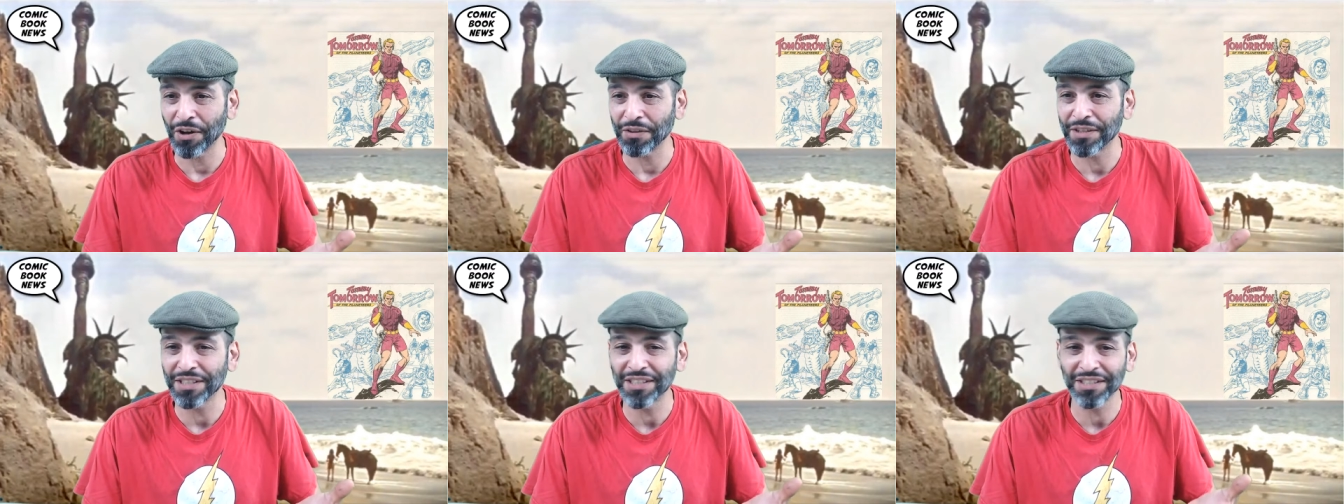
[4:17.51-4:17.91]

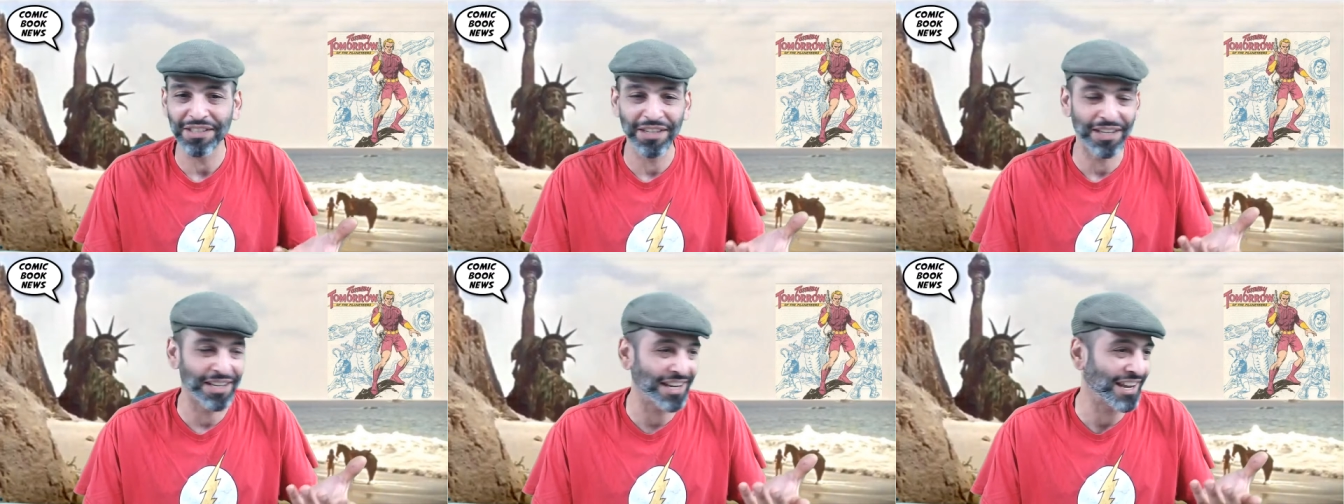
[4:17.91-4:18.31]
This is
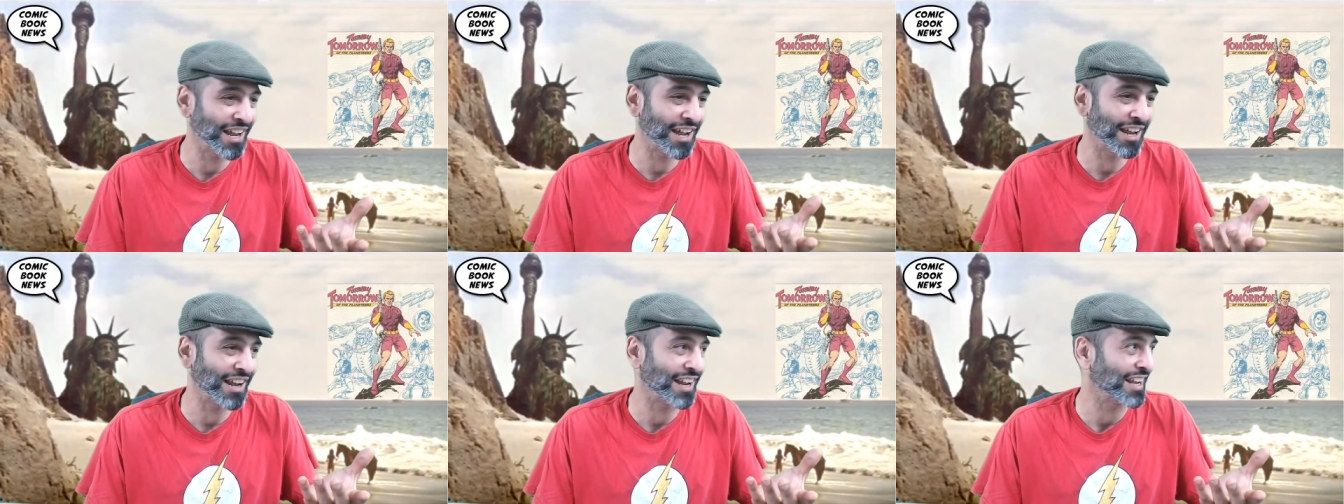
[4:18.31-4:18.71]
a,
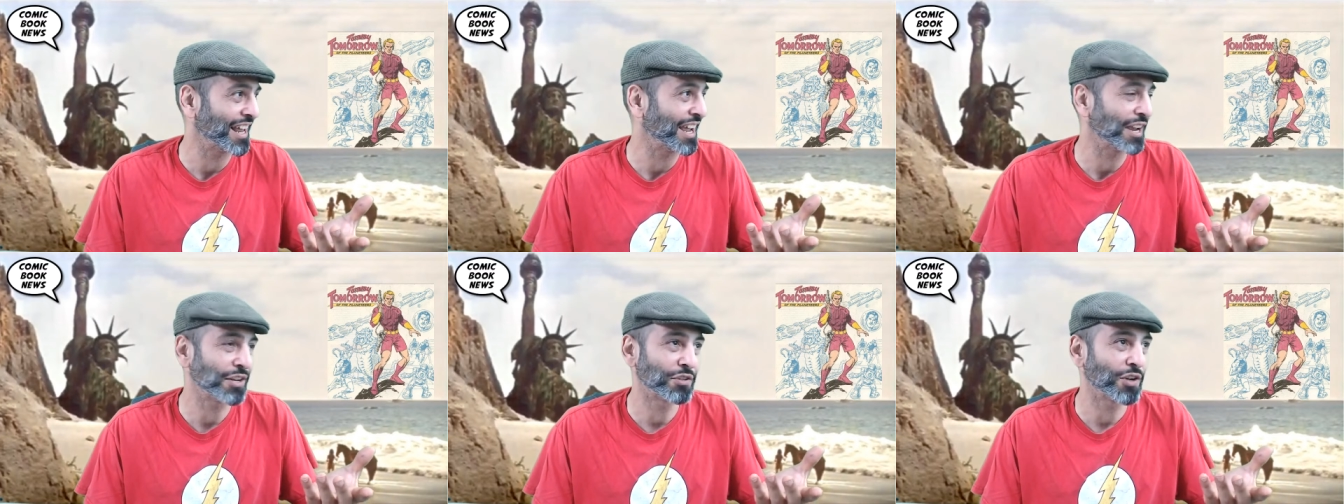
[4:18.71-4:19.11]
a, an
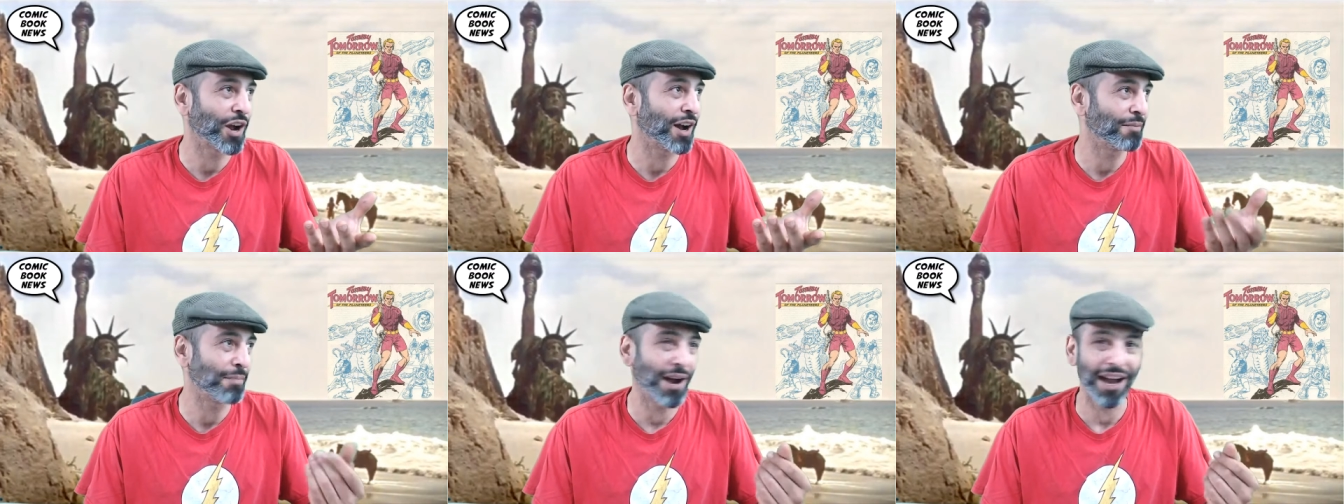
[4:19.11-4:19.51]
age
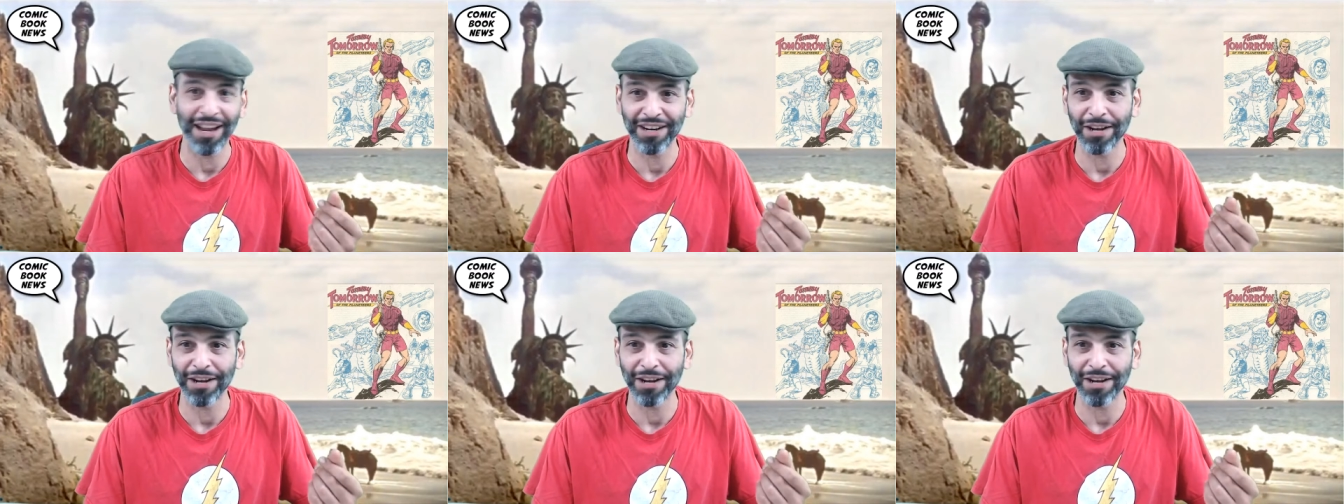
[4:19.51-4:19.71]
gone by in